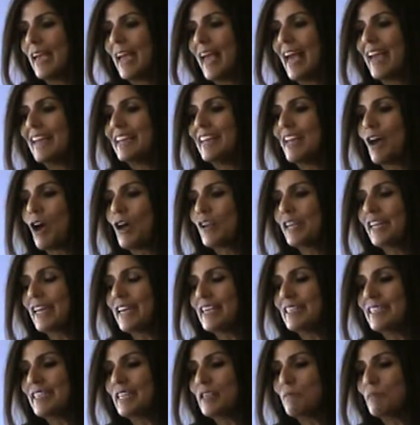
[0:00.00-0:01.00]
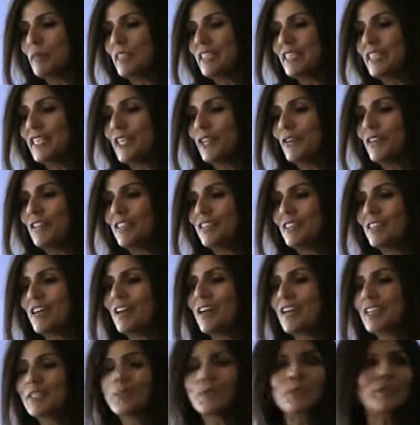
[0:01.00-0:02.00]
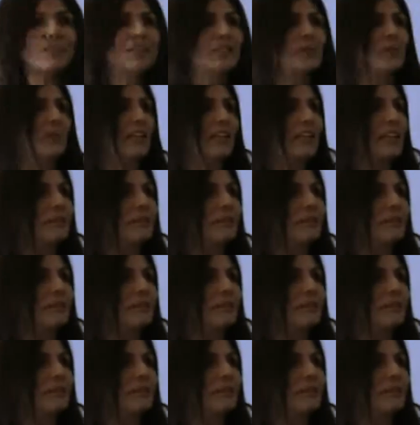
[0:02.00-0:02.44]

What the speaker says: And on ending military ties with Israel,